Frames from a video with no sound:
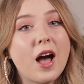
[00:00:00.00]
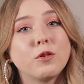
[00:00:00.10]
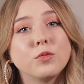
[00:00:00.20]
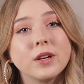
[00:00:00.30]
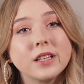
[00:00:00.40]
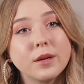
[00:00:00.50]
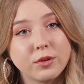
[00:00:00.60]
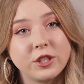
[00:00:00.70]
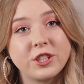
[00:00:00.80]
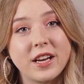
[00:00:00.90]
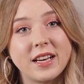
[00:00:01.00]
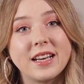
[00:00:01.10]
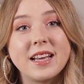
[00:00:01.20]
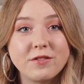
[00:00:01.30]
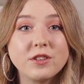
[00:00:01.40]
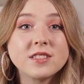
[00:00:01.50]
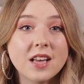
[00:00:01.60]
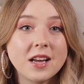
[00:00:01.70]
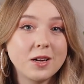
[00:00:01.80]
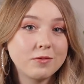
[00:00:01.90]
I would really appreciate it if you
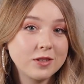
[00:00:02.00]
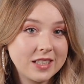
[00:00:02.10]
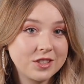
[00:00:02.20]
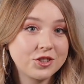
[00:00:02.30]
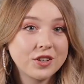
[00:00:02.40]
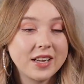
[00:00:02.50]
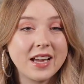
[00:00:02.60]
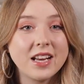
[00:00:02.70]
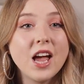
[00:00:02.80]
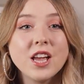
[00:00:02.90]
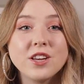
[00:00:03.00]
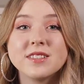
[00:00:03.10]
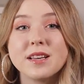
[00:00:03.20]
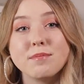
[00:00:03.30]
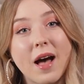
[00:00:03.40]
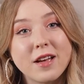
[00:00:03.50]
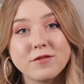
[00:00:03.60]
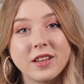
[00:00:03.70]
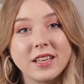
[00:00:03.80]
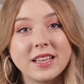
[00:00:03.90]
signed up for DistroKid using my
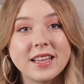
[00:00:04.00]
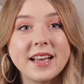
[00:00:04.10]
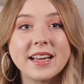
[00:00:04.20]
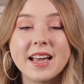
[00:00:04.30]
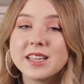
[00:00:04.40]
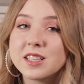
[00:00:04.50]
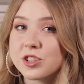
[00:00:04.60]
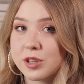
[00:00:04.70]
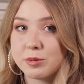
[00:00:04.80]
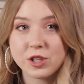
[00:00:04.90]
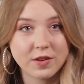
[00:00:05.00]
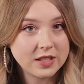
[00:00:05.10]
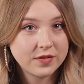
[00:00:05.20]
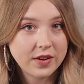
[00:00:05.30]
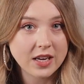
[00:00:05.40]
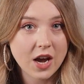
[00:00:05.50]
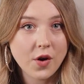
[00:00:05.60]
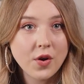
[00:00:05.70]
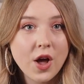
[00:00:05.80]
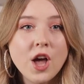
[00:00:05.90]
affiliate link in the description of this
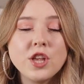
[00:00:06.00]
video.